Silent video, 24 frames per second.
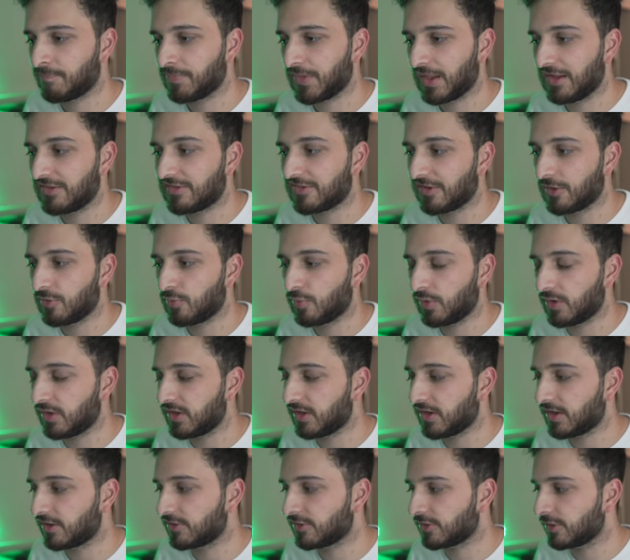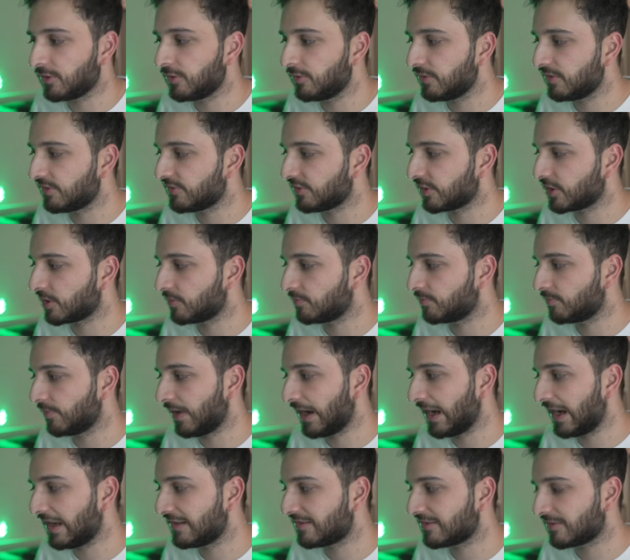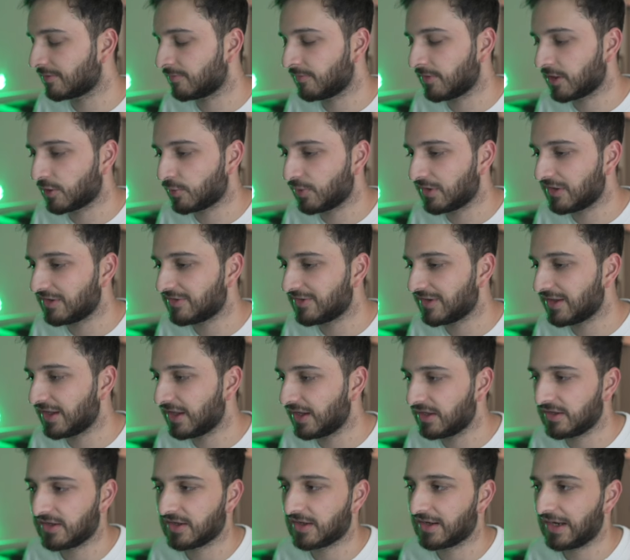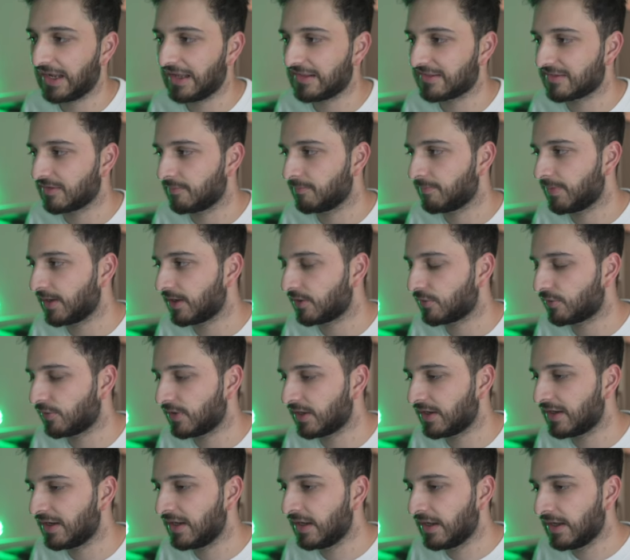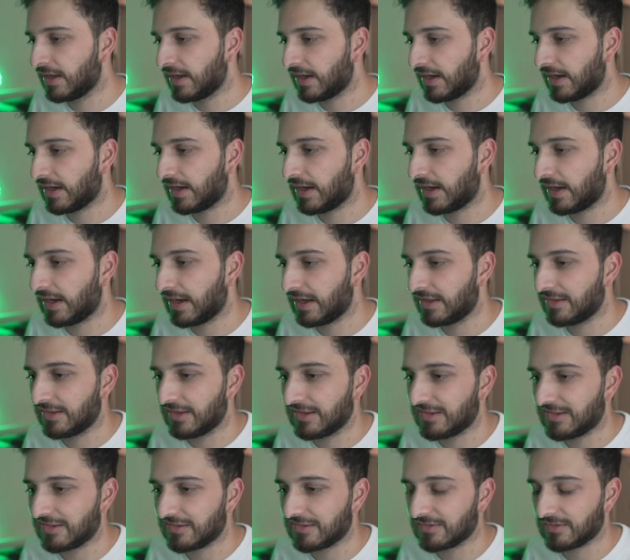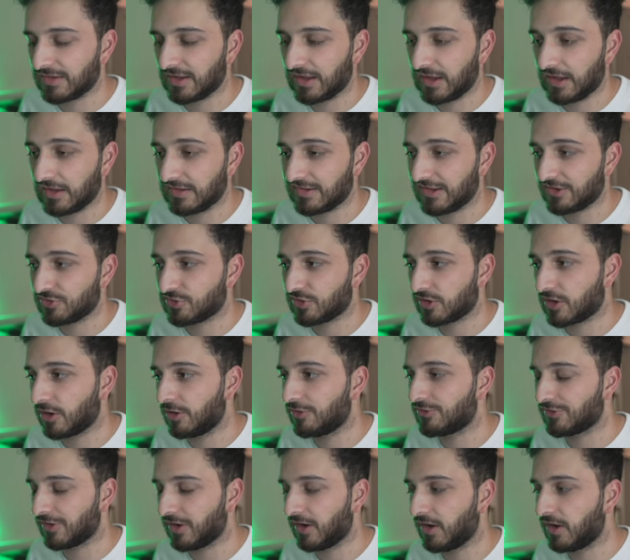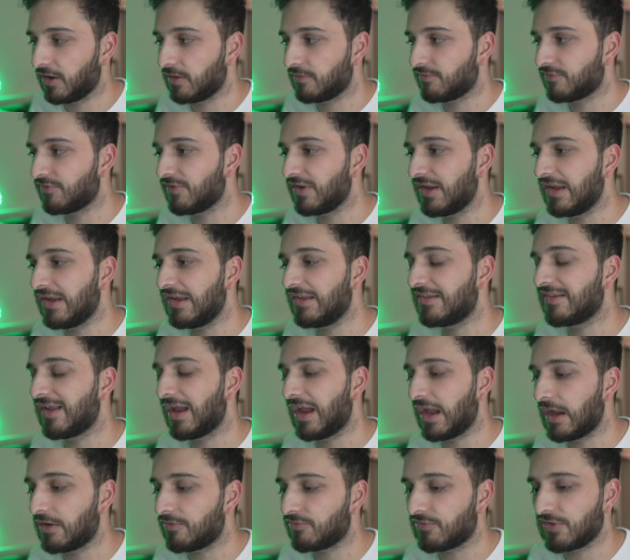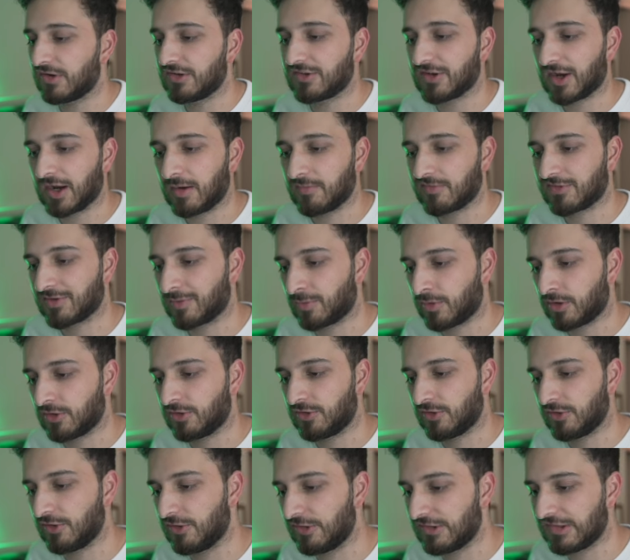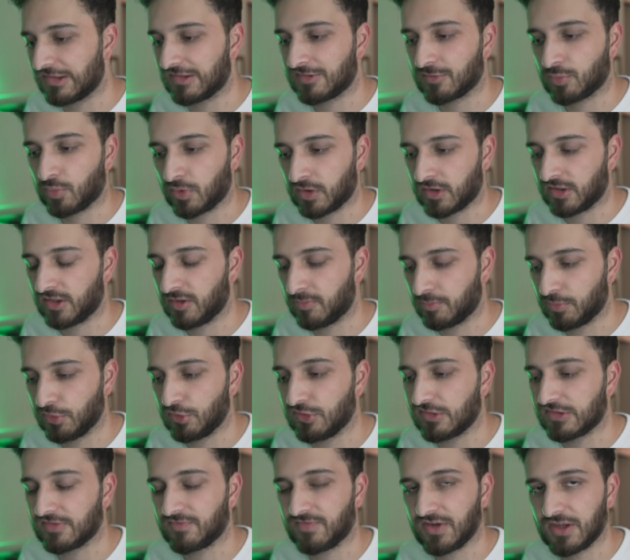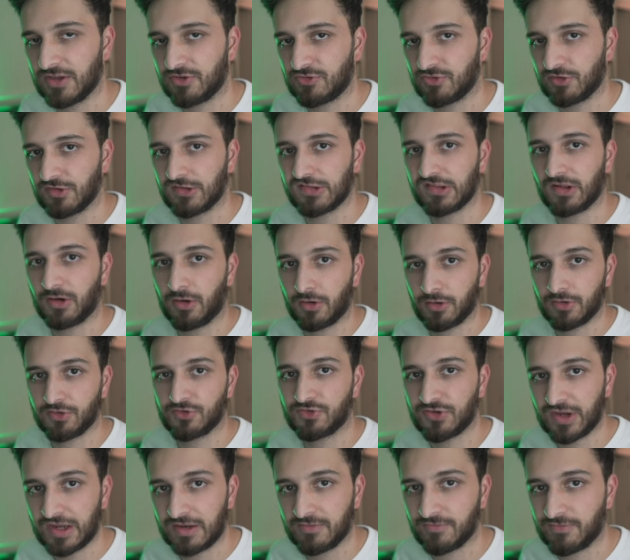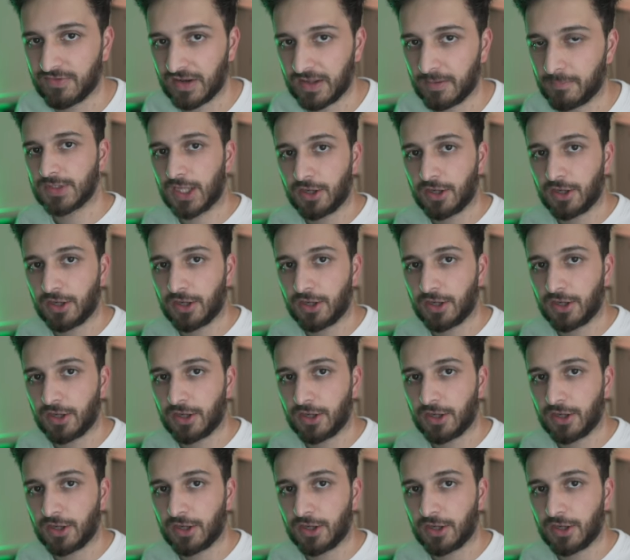And so what you can do is you can add some liquidity here, you can add some Bitcoin, and this is essentially going to earn fees every time someone uses one of the boost features on Chainflip.